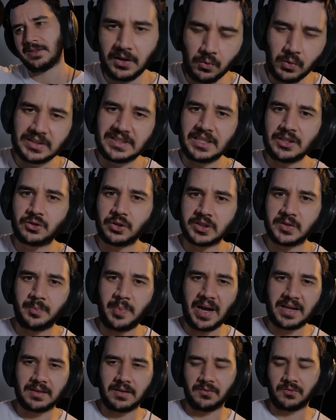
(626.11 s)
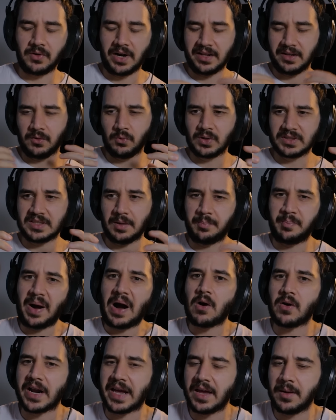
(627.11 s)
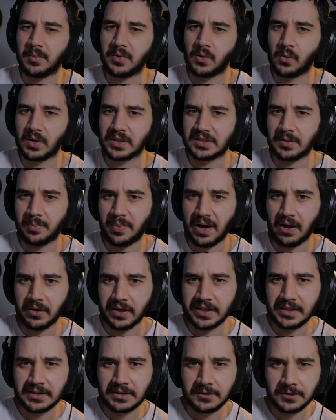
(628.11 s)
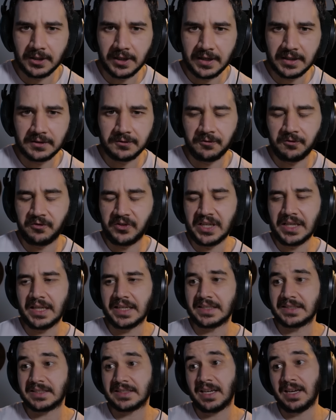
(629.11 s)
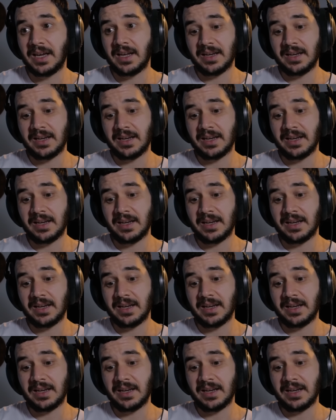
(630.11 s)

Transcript: It was introspective, right? It was about him. It was about his feelings.